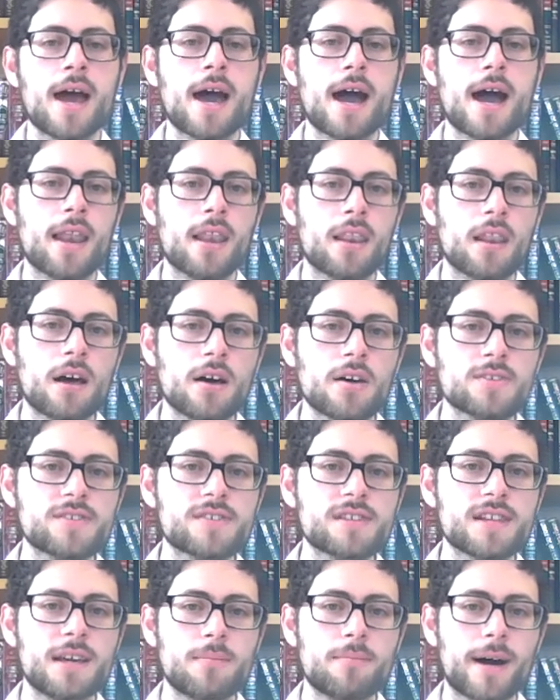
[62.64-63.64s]
And
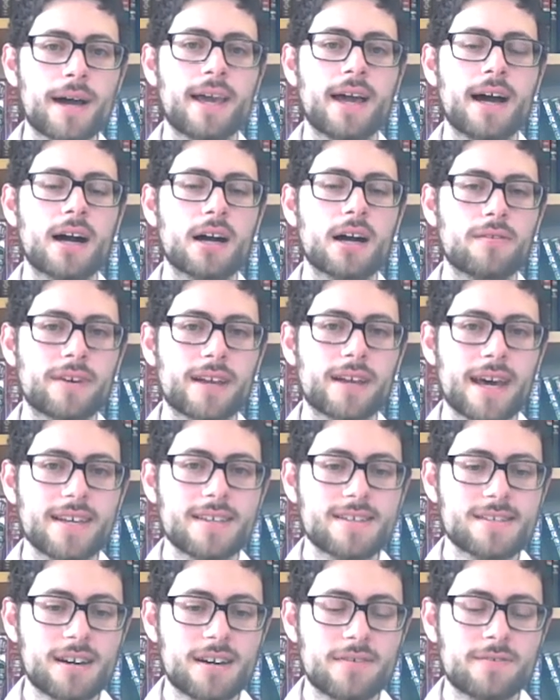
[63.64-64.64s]
lastly, by Yaakov and
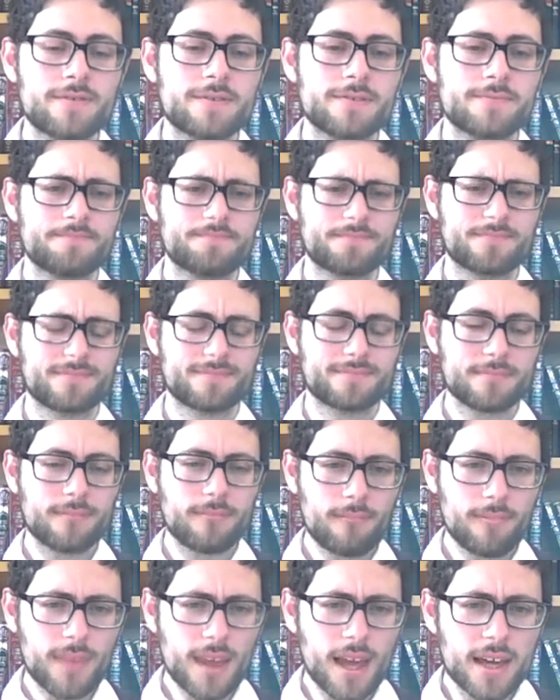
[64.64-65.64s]
Esav,
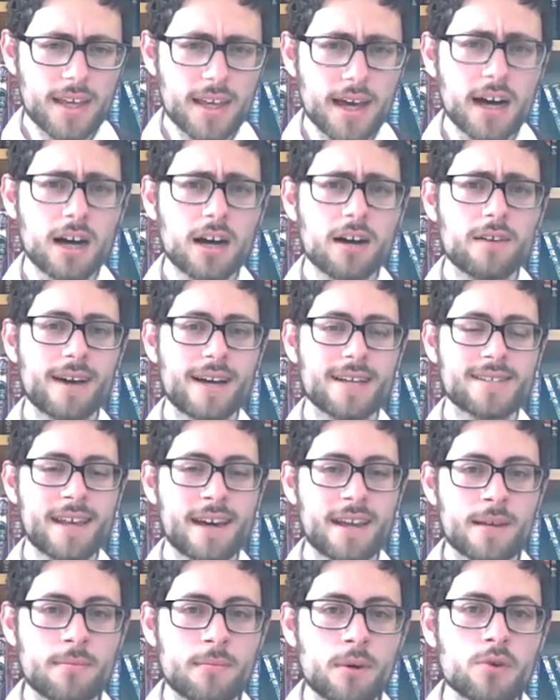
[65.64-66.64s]
Yaakov has
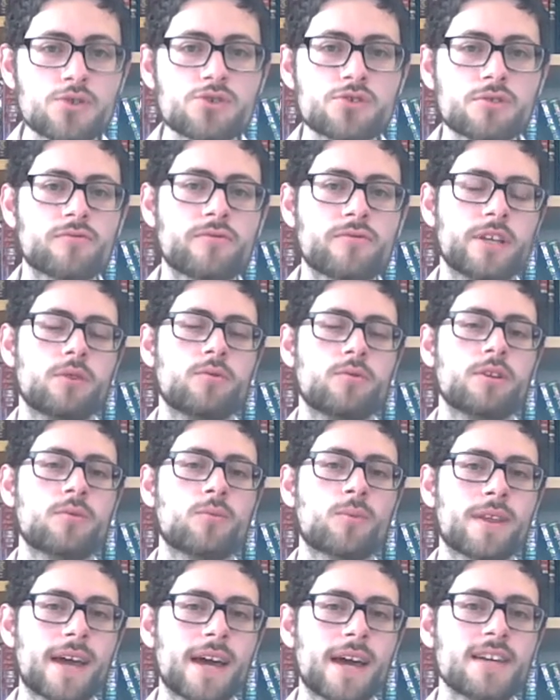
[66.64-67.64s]
that emotional reunion
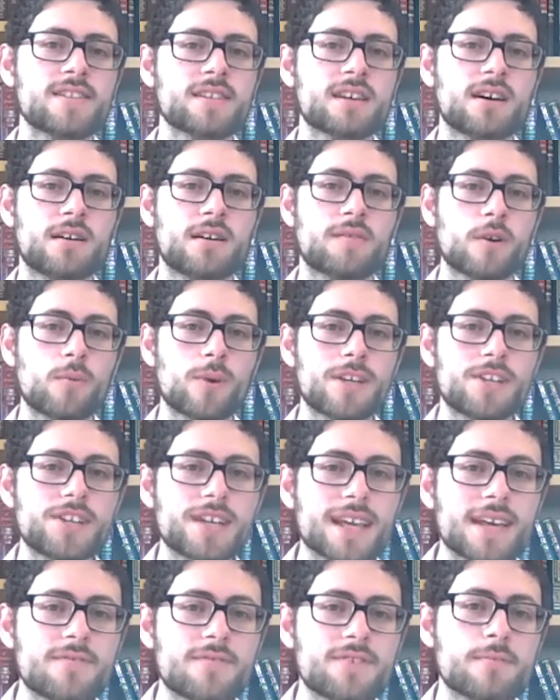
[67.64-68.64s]
with Esav, at which he
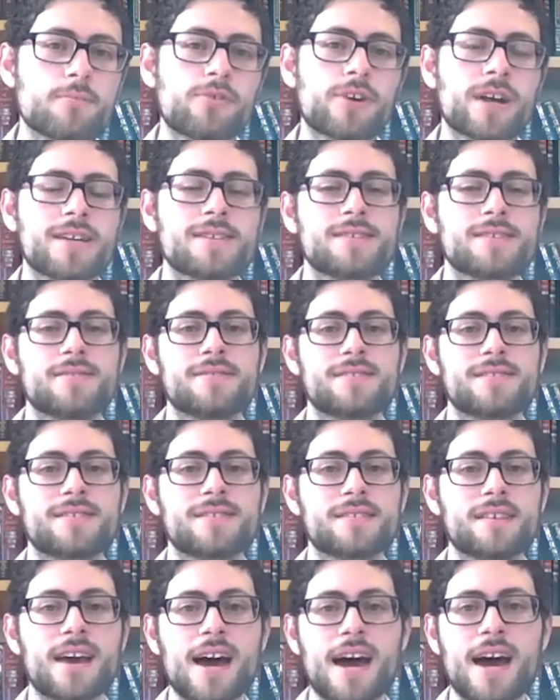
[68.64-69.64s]
gives him presents.
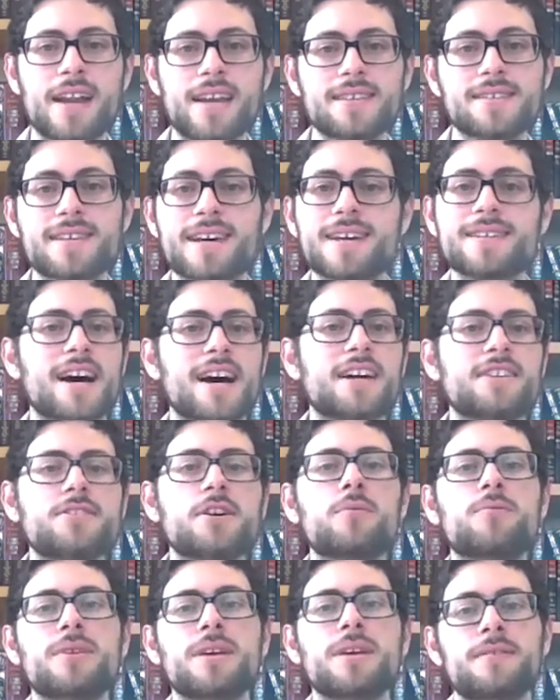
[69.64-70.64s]
And he says, "I
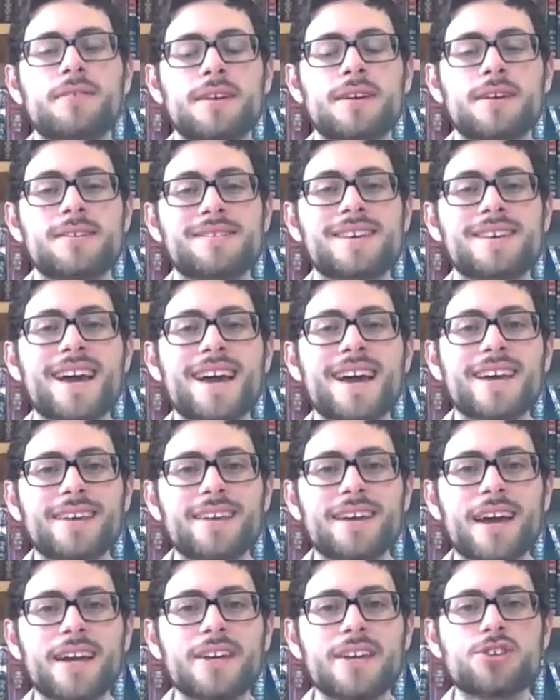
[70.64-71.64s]
don't need these.
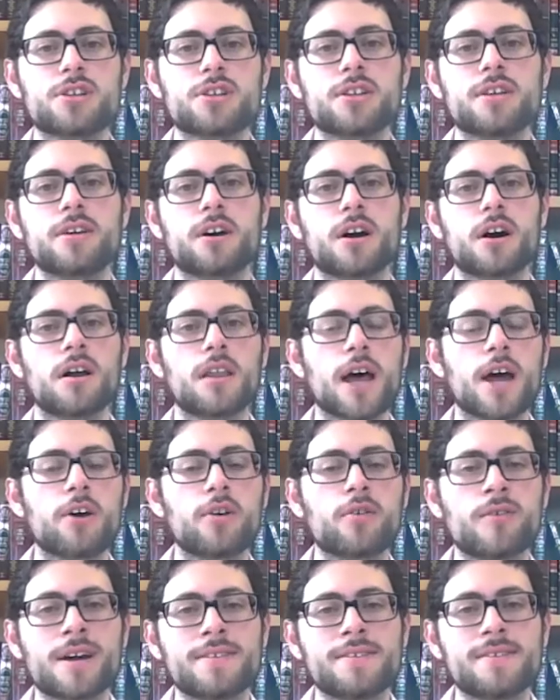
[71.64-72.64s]
Yesh li kol. I
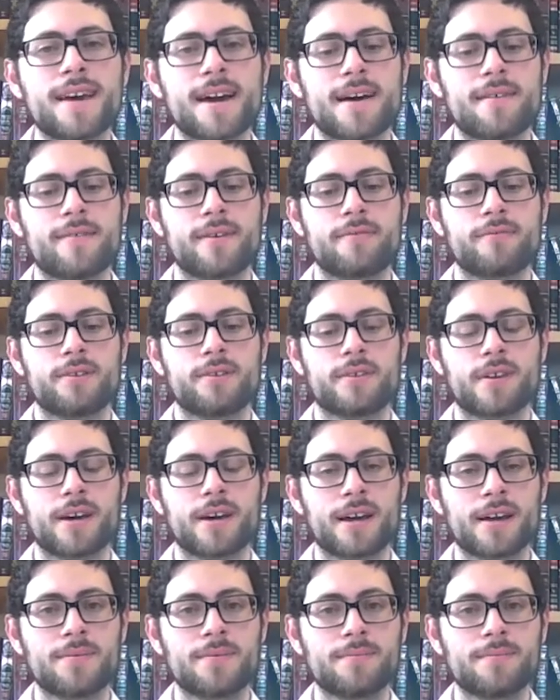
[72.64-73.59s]
already have everything."